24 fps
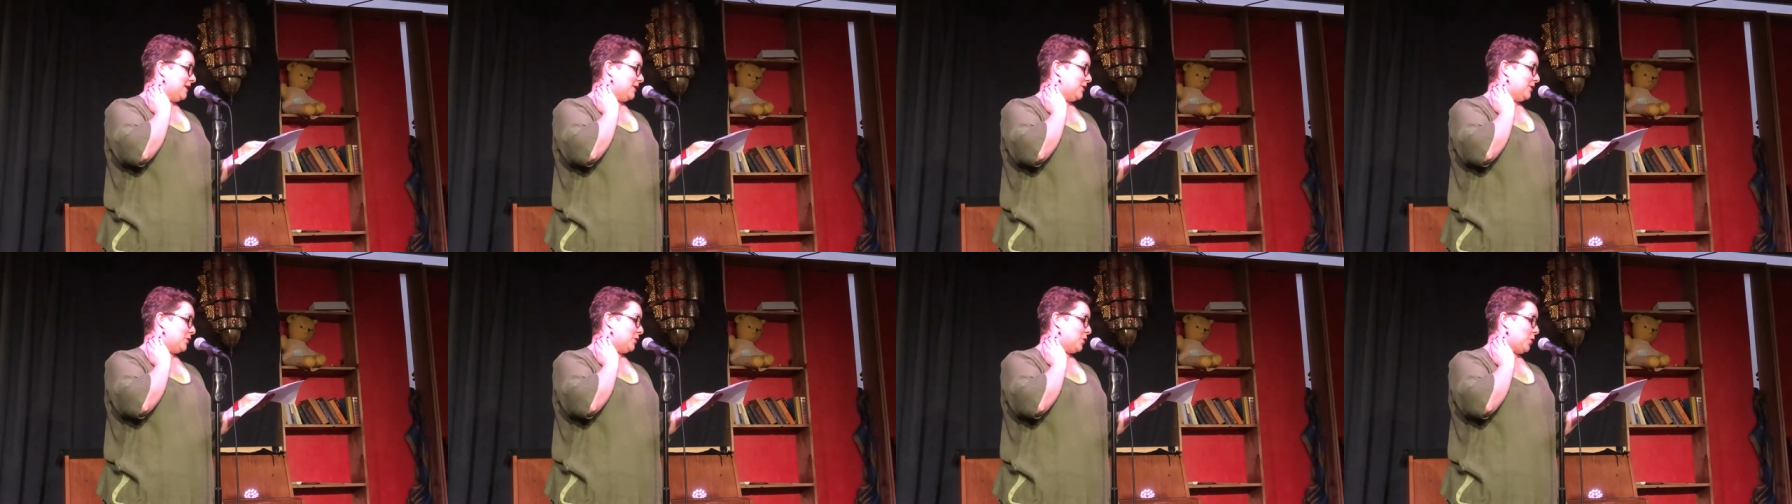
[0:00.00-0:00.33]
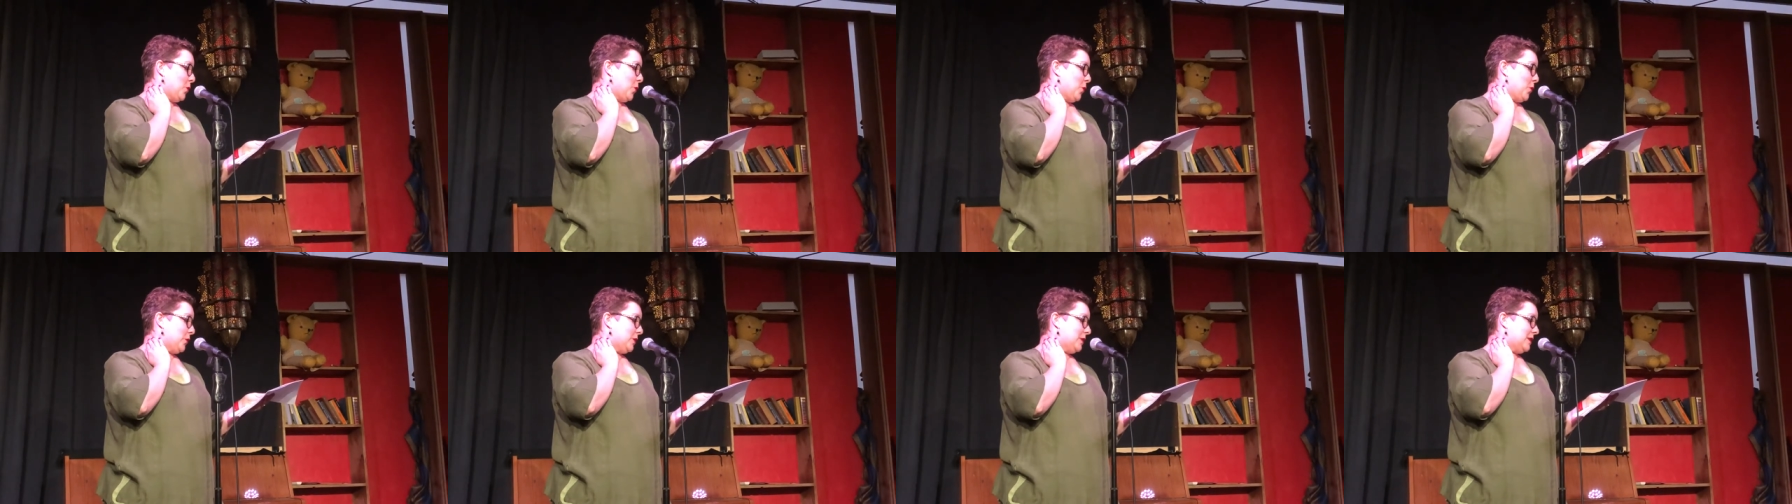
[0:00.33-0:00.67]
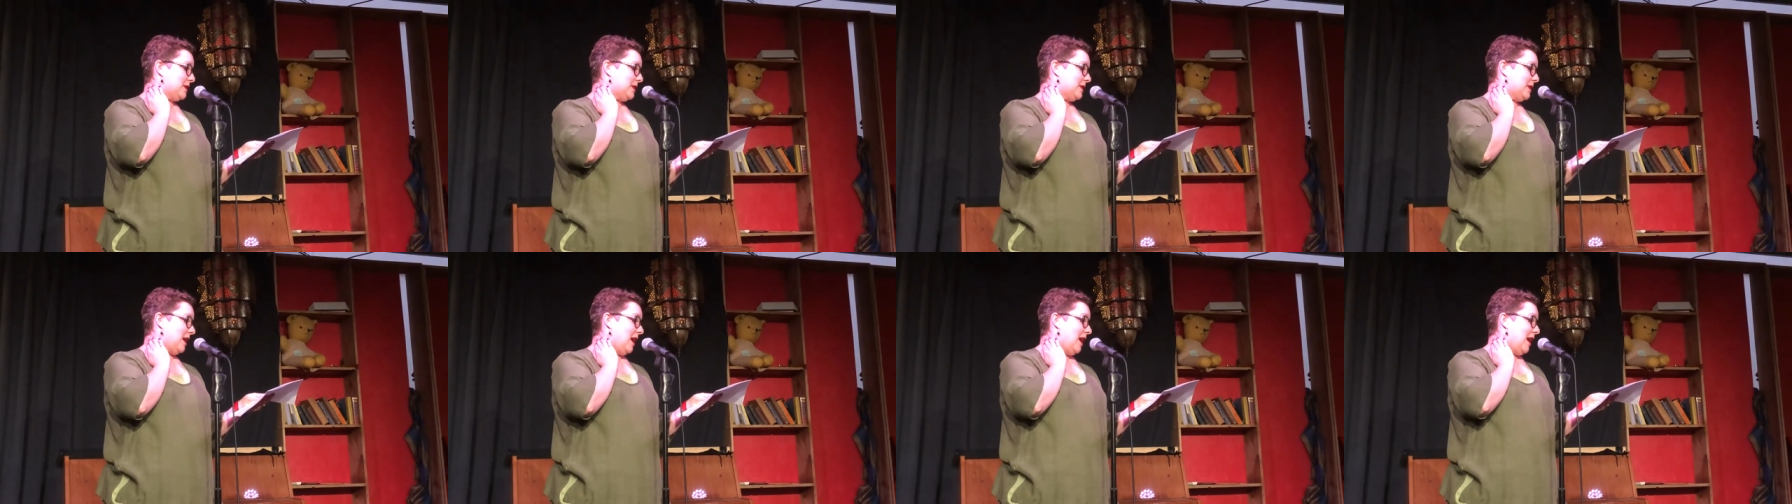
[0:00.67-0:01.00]

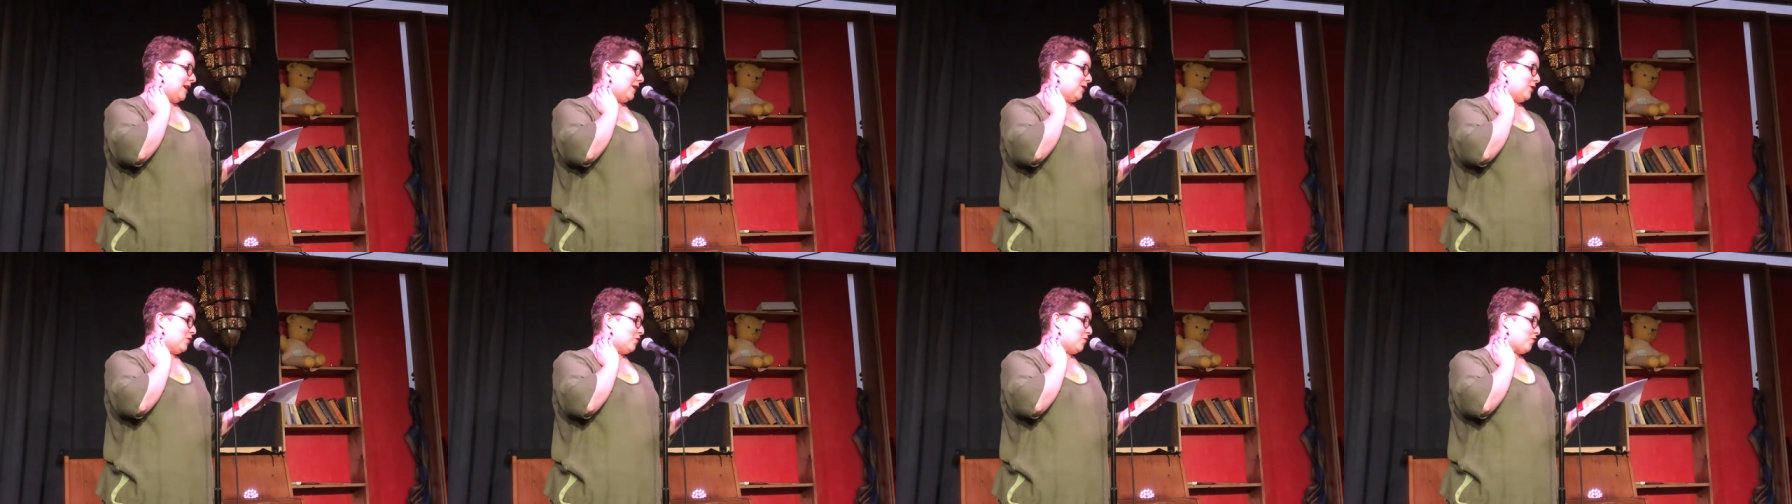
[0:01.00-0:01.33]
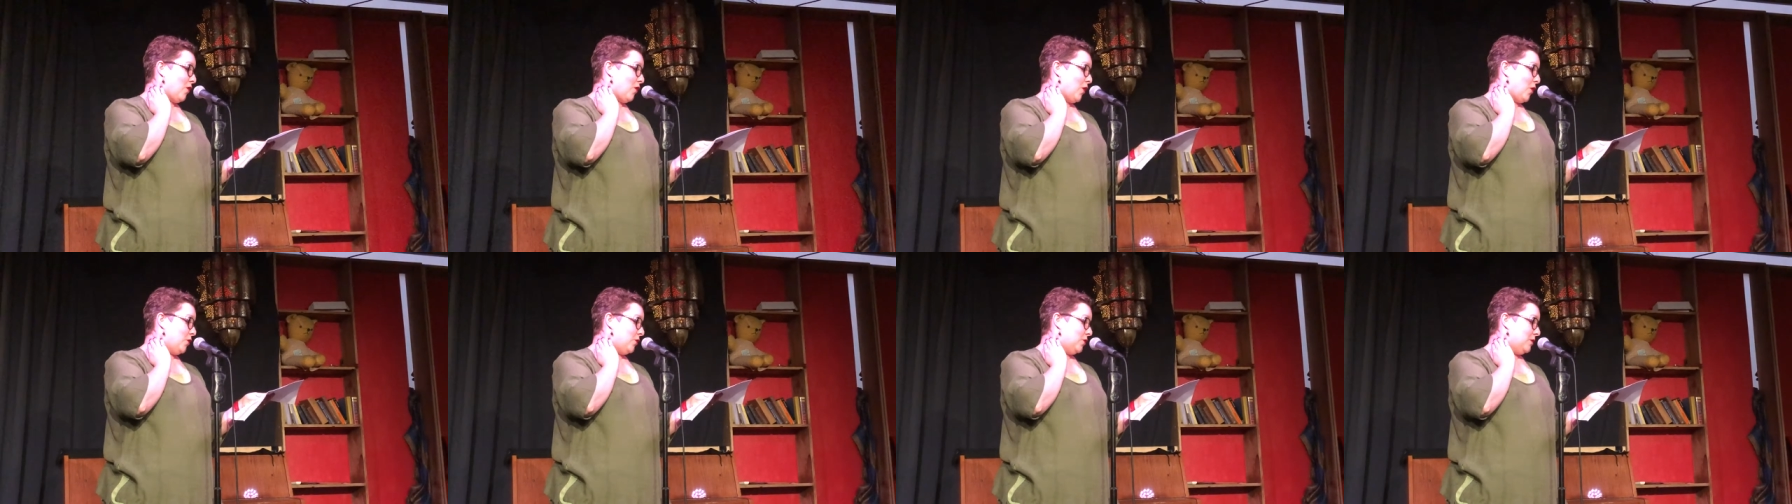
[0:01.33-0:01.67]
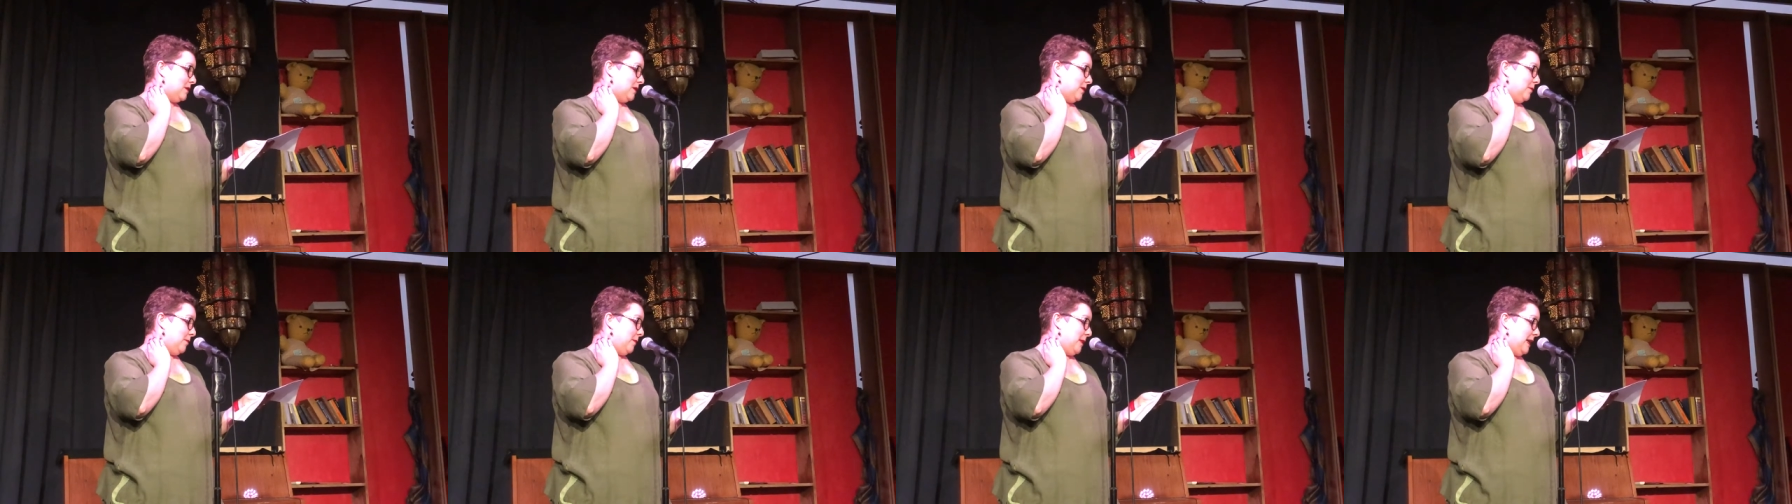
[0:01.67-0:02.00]
contorts and
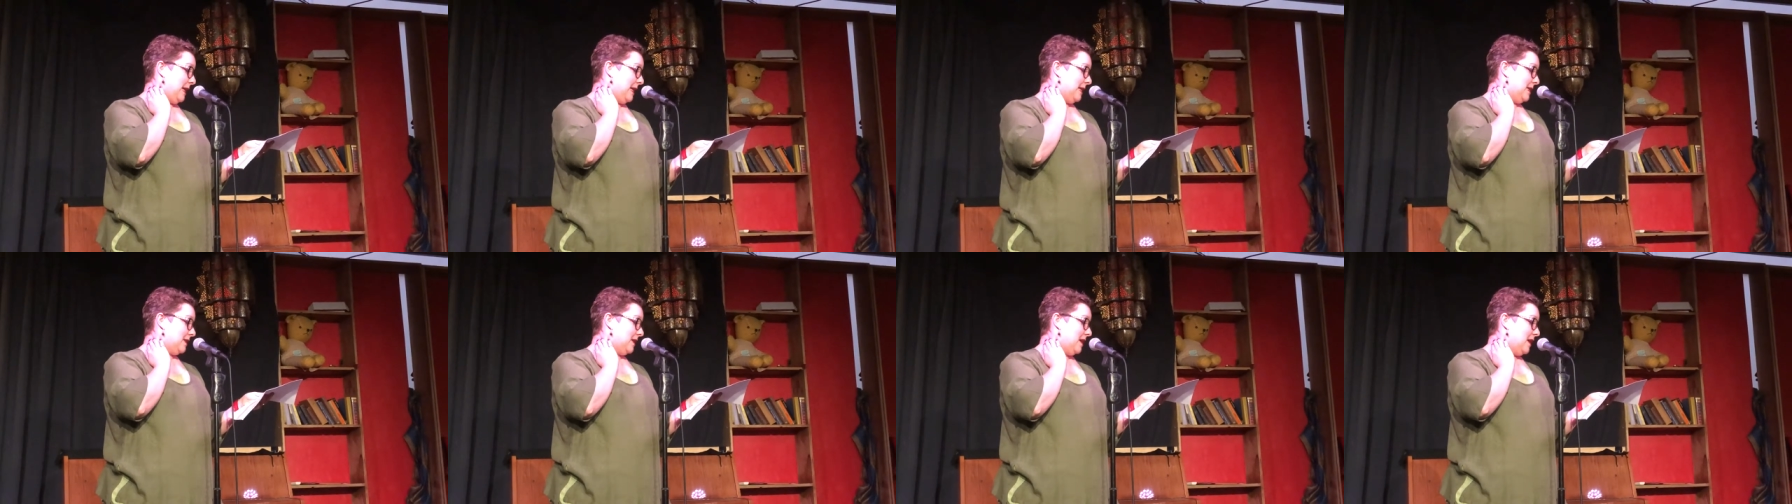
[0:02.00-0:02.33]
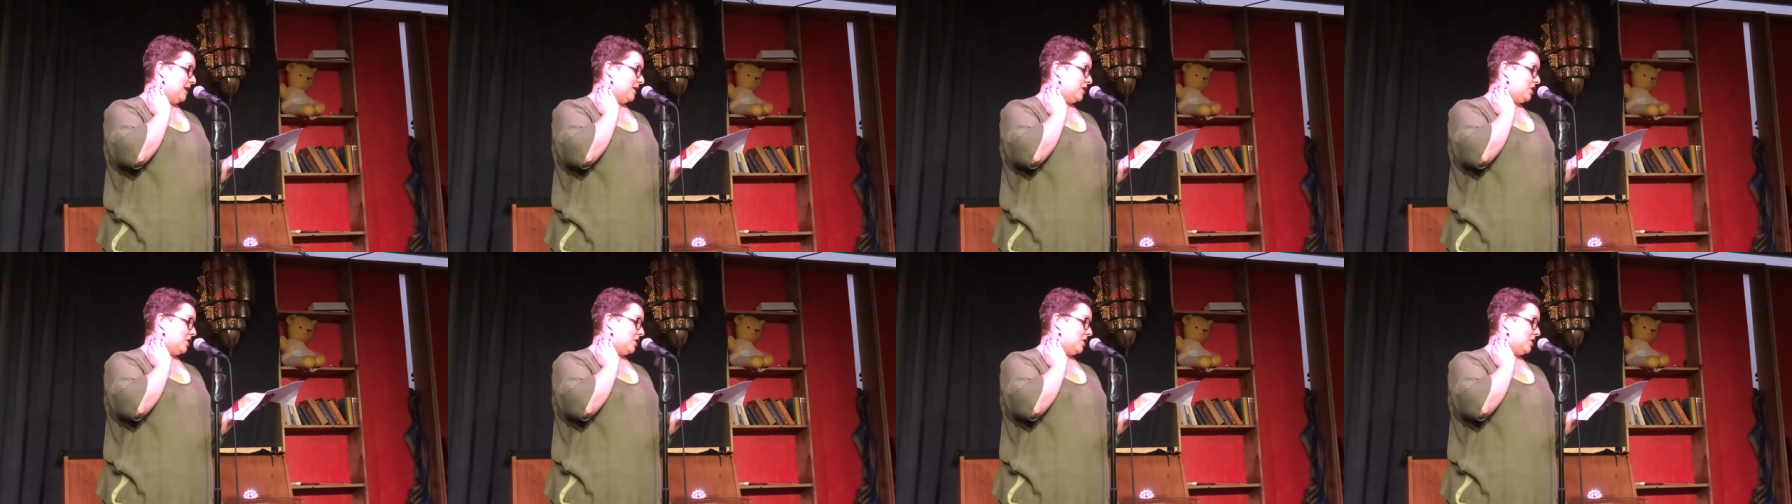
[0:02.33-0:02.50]
groans emit.